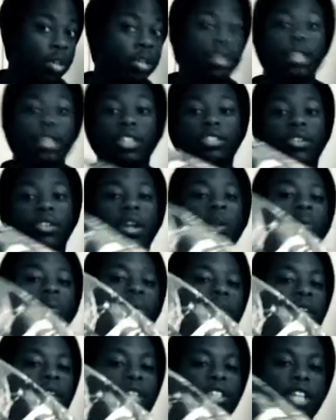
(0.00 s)
These are not
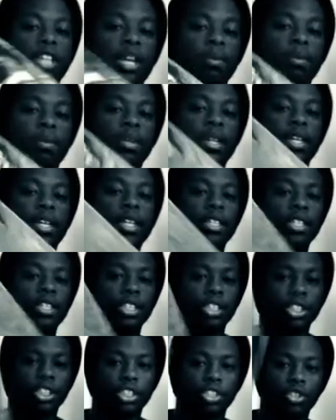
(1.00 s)
weirdly shaping.
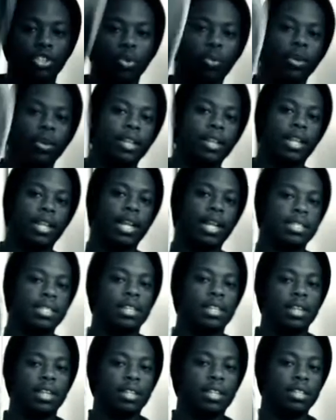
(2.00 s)
It's just the way that I
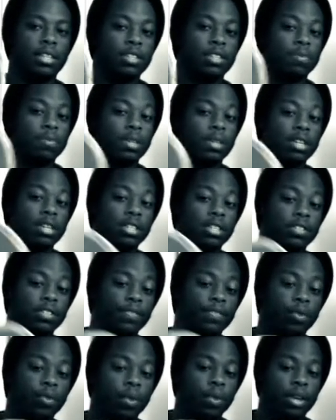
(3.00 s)
sanded this because
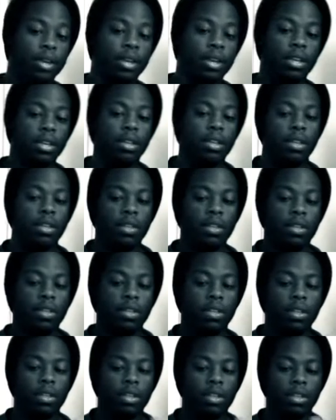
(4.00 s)
of the way
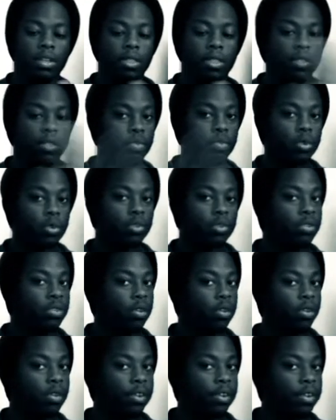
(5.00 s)
the roads
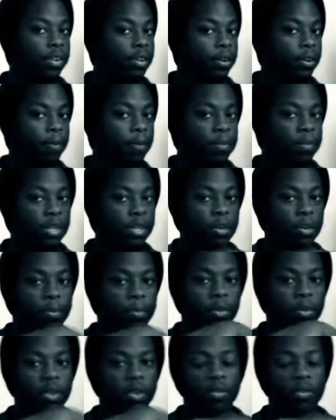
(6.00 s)
are around here. They're
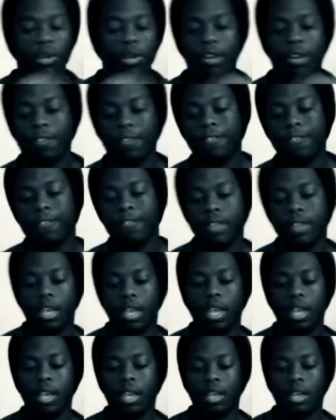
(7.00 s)
pretty rough,
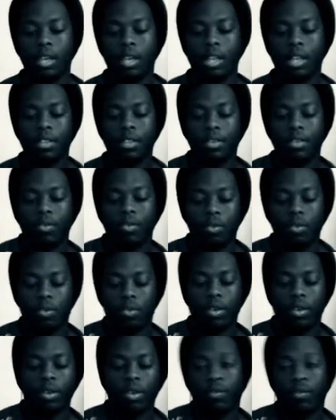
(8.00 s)
and I live in a
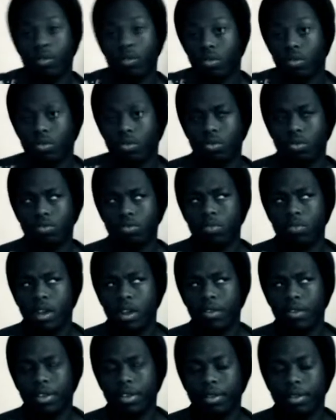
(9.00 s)
rural
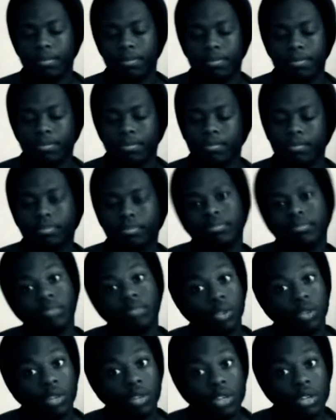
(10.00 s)
area,
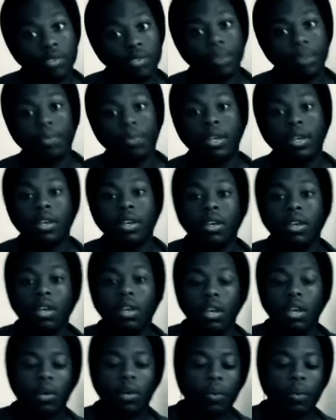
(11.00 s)
rural country.
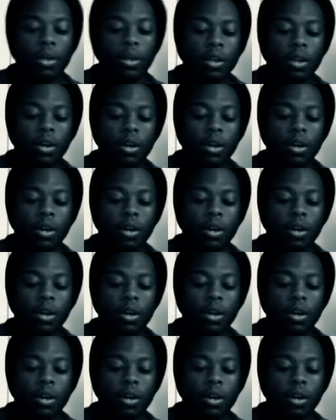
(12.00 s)
Anyway,